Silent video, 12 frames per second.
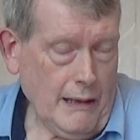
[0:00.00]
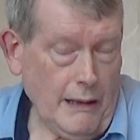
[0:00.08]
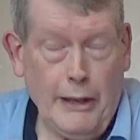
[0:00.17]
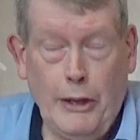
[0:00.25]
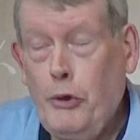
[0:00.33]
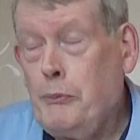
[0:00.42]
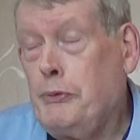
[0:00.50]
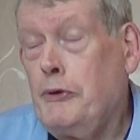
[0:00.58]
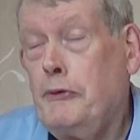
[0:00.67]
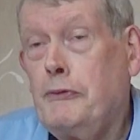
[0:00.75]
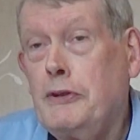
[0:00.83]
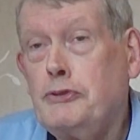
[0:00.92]
I hope
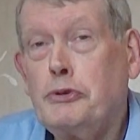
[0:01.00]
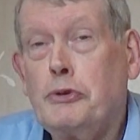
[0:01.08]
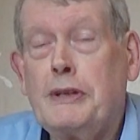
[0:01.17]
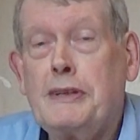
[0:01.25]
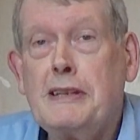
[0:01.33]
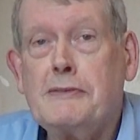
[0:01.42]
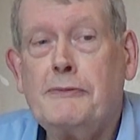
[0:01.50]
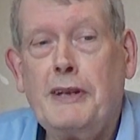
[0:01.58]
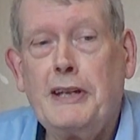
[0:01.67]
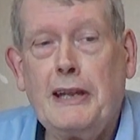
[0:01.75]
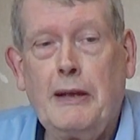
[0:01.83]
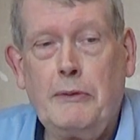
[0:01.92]
you've enjoyed this
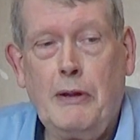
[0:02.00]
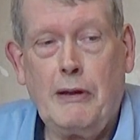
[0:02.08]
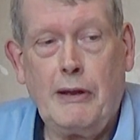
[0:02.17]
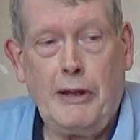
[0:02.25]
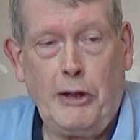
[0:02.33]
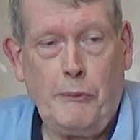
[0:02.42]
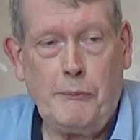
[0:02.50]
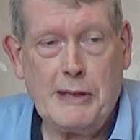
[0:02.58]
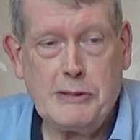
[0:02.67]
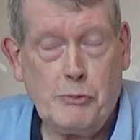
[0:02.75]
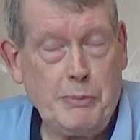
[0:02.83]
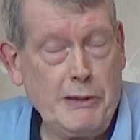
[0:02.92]
video, and I hope
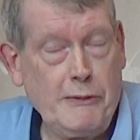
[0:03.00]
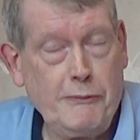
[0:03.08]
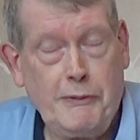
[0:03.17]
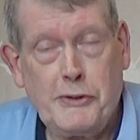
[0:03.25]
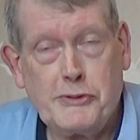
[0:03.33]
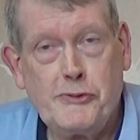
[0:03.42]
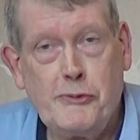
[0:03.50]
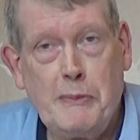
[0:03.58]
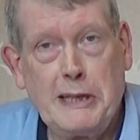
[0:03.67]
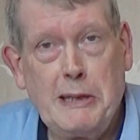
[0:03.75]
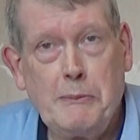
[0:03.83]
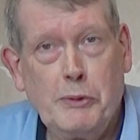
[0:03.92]
this will be the first of
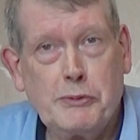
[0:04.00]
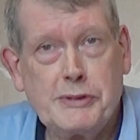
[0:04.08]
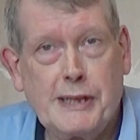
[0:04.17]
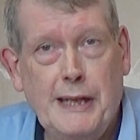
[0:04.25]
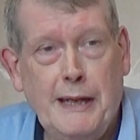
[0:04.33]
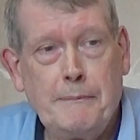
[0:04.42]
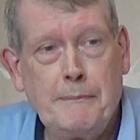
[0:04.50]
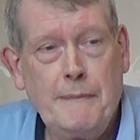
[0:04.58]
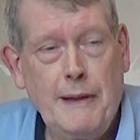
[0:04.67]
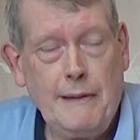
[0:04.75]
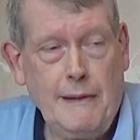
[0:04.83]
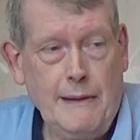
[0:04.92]
many more to come.
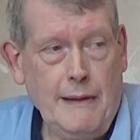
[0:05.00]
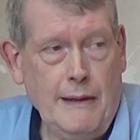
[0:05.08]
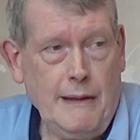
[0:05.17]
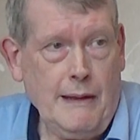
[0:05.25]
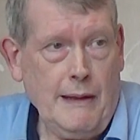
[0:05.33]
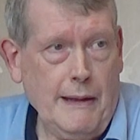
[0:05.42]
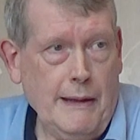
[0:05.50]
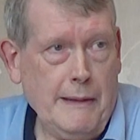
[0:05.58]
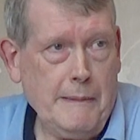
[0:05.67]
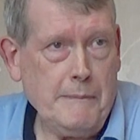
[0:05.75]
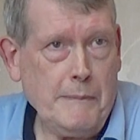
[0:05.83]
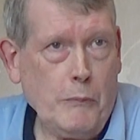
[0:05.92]

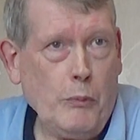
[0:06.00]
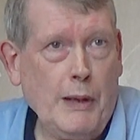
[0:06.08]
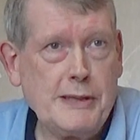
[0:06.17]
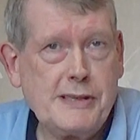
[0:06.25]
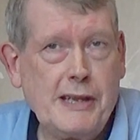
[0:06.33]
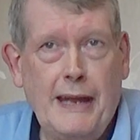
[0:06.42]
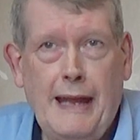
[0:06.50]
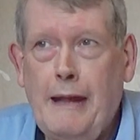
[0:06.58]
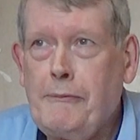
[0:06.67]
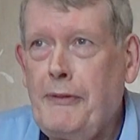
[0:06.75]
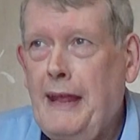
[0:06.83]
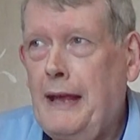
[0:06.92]
Once I
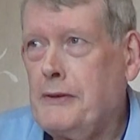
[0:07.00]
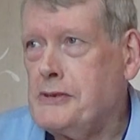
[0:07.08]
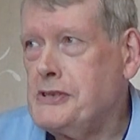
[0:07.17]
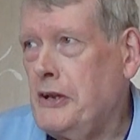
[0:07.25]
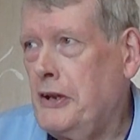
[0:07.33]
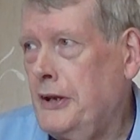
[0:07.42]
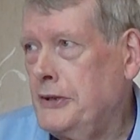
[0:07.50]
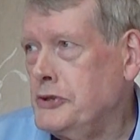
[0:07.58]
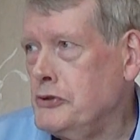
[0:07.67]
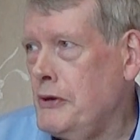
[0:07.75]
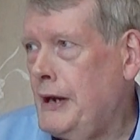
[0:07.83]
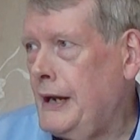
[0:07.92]
have the outside
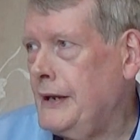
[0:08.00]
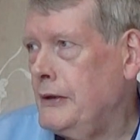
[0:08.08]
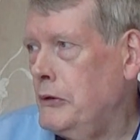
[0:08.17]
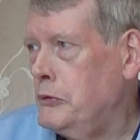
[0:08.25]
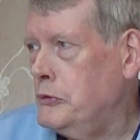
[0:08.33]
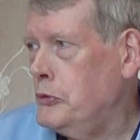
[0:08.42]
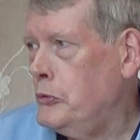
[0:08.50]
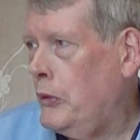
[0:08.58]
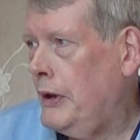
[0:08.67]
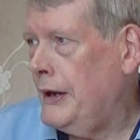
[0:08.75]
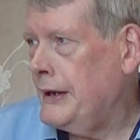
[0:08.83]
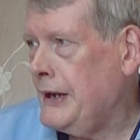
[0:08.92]
track all
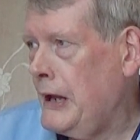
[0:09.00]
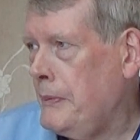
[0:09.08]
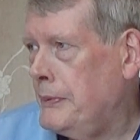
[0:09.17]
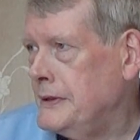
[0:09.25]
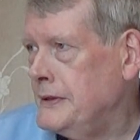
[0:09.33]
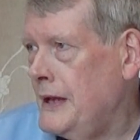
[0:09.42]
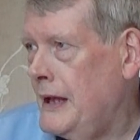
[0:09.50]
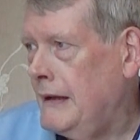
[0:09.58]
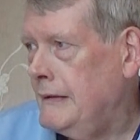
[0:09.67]
wired up and